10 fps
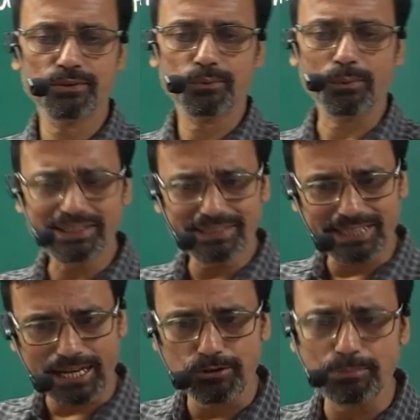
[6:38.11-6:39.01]
when
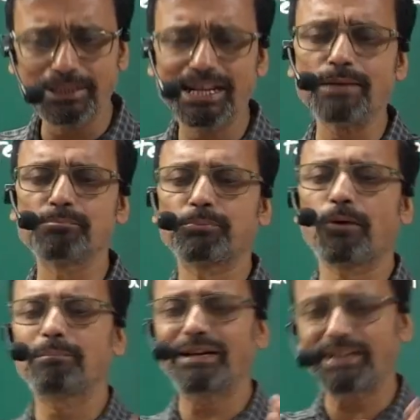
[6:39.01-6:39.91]
there will be the
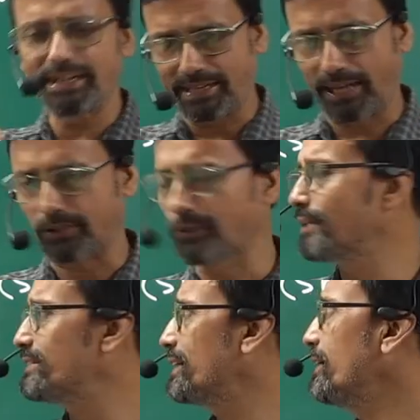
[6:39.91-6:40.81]
improvement in
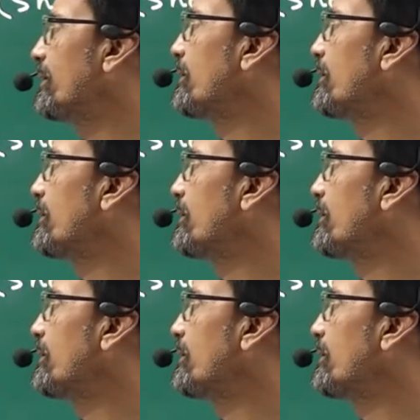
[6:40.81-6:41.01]
technology,